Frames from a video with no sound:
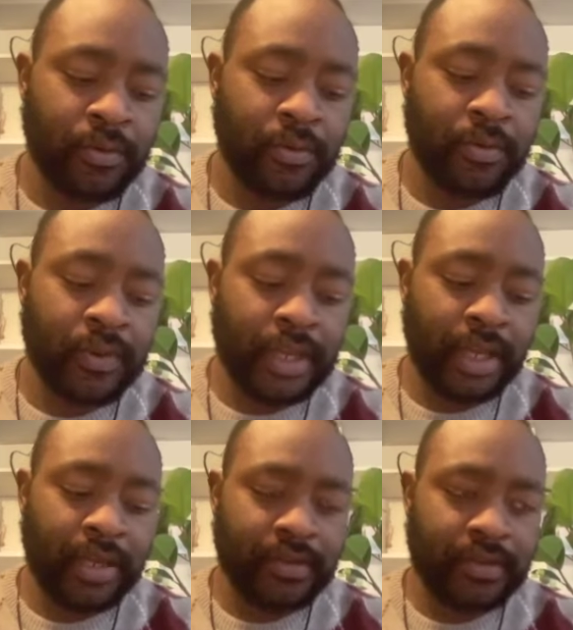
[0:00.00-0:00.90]
see
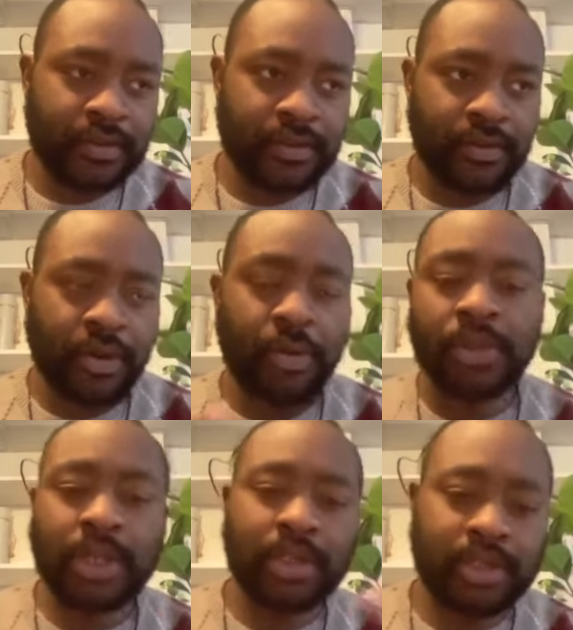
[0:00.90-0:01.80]
as
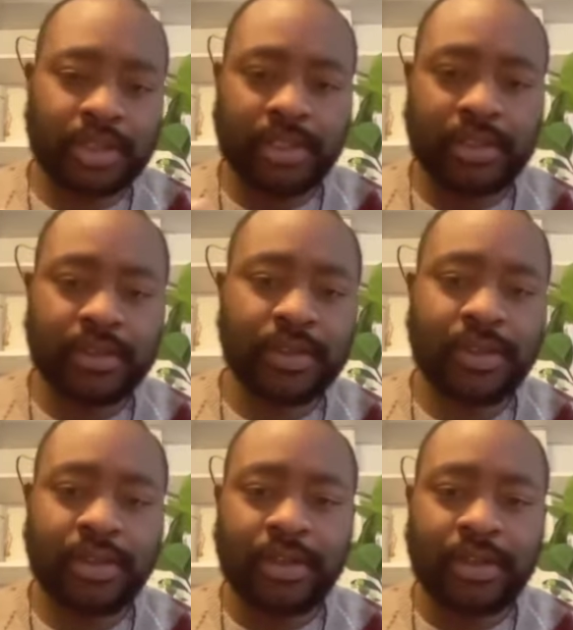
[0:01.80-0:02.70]
commonalities
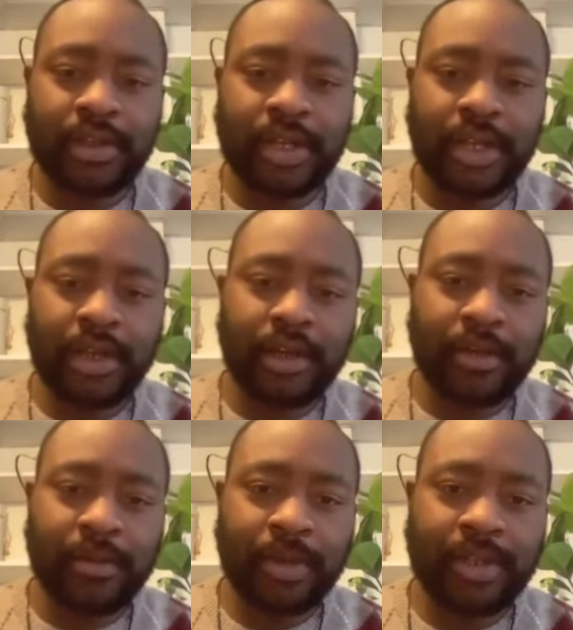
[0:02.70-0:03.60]

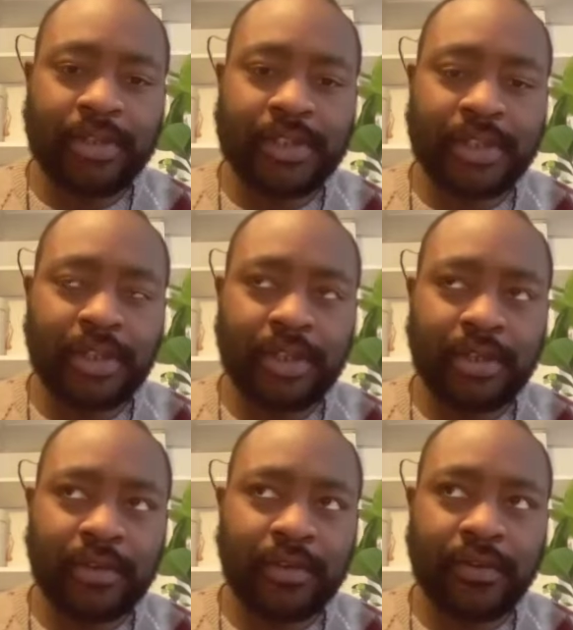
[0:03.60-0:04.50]
and say
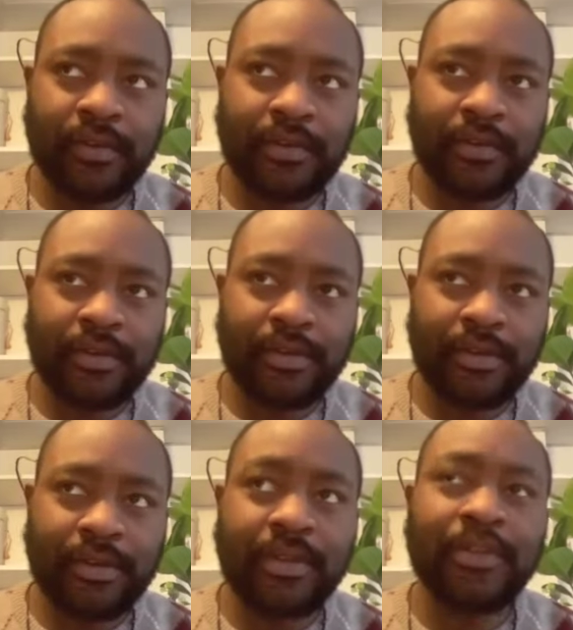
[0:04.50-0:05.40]
this is
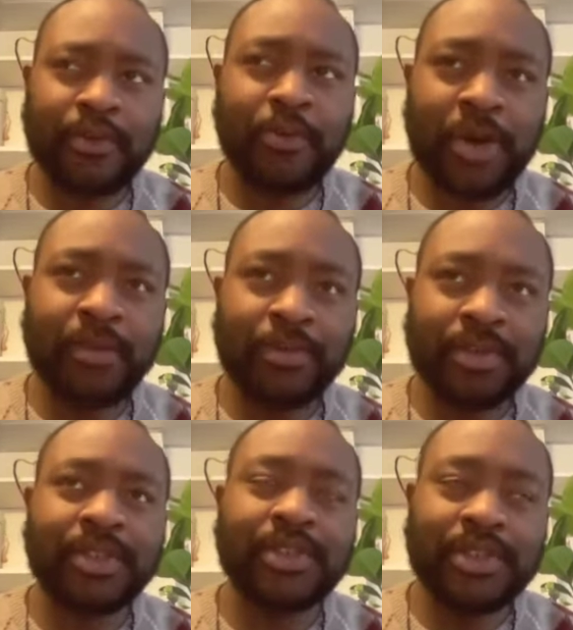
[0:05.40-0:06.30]
why
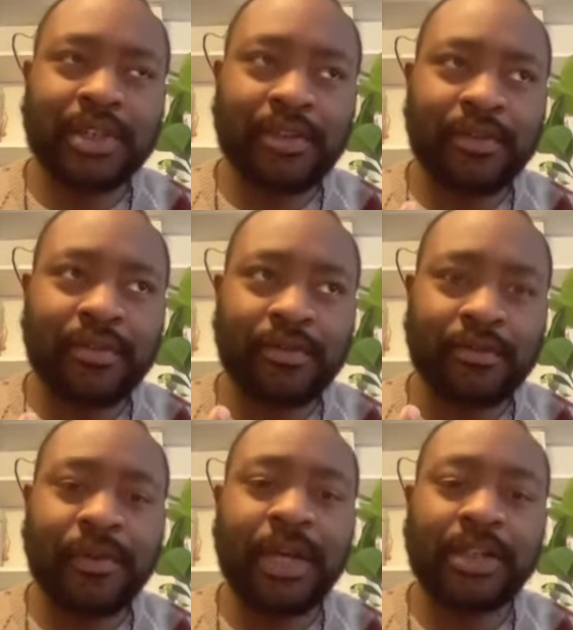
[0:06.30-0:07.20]
Potencia is
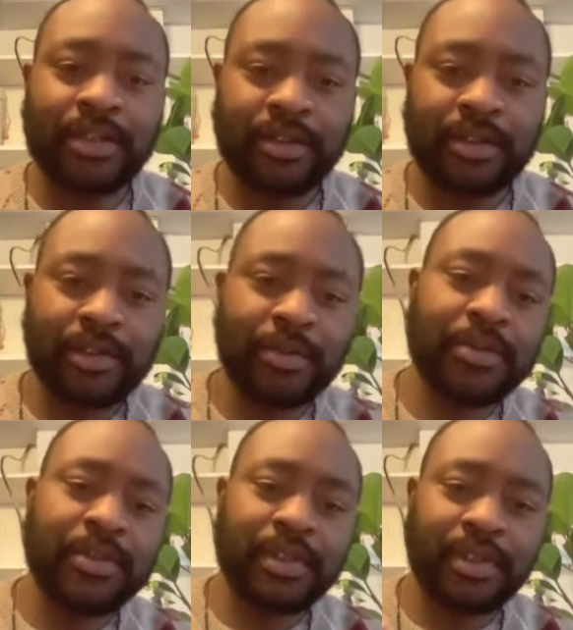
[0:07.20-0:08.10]
valid, or
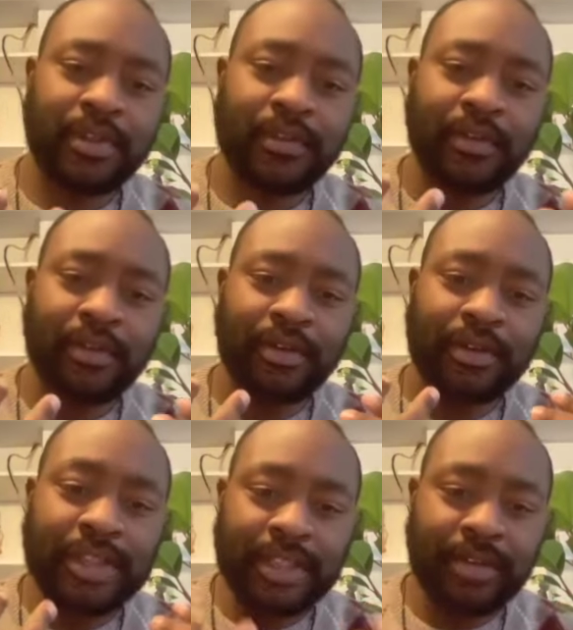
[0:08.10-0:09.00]
it's a
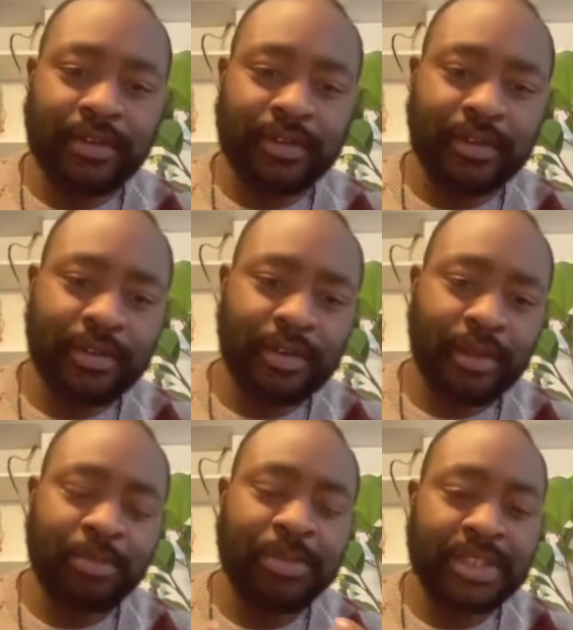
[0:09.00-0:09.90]
need.
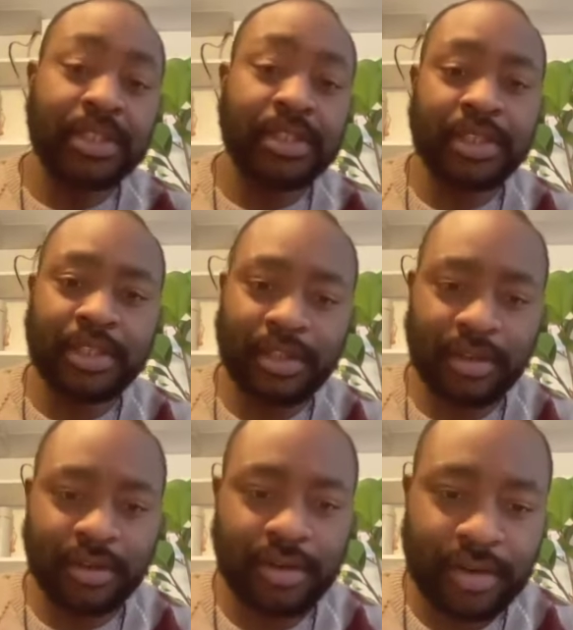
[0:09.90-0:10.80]
I'm meeting a need
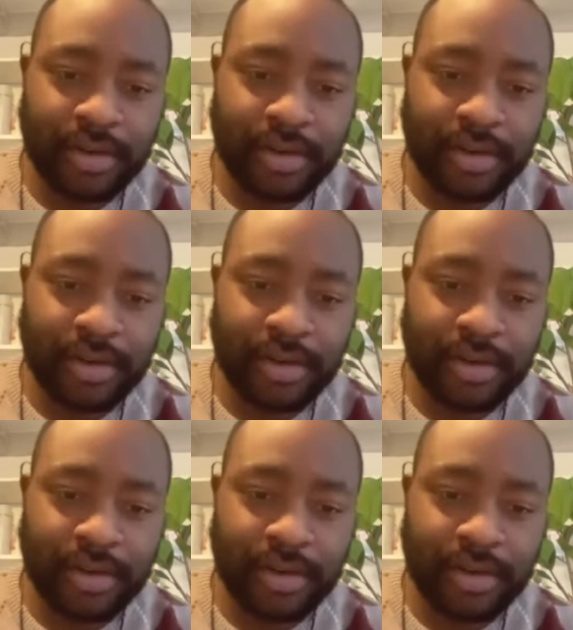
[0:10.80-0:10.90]
here.